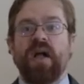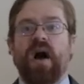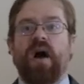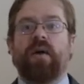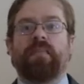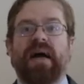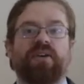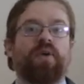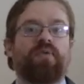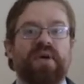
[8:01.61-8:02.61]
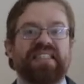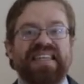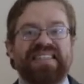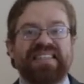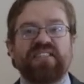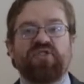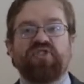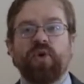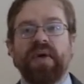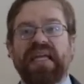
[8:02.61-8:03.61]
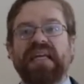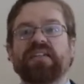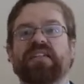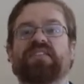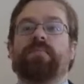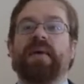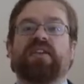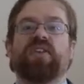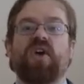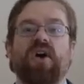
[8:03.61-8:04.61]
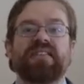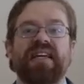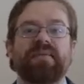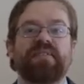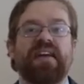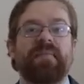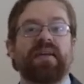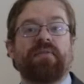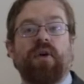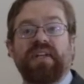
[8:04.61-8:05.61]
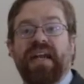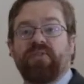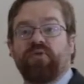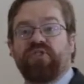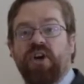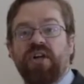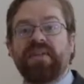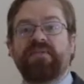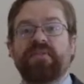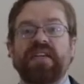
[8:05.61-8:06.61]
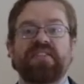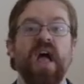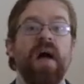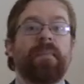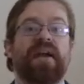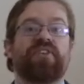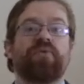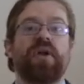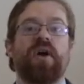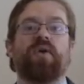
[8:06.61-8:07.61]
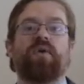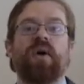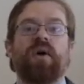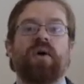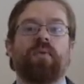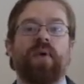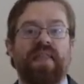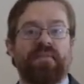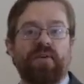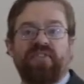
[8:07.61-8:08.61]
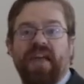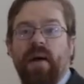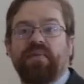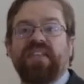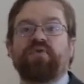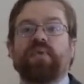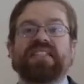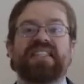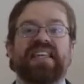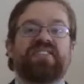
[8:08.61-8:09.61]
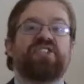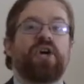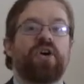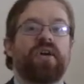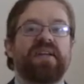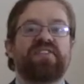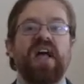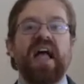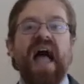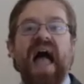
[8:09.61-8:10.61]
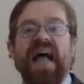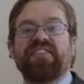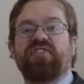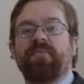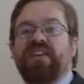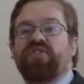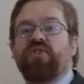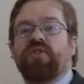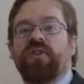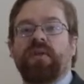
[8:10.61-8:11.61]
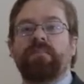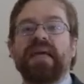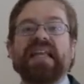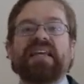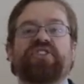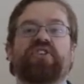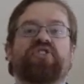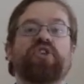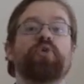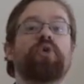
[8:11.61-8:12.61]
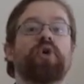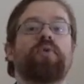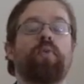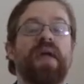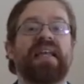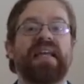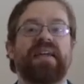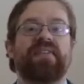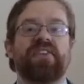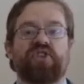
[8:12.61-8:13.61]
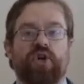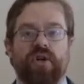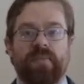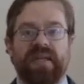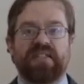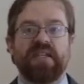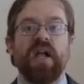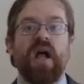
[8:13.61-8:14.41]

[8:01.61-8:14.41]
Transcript: I don't know if WizKids is still doing it because it's been a long time since I've been involved in an actual tournament for this, but I do know when they first came out with this, WizKids tournaments had special miniatures you could win in the tournament.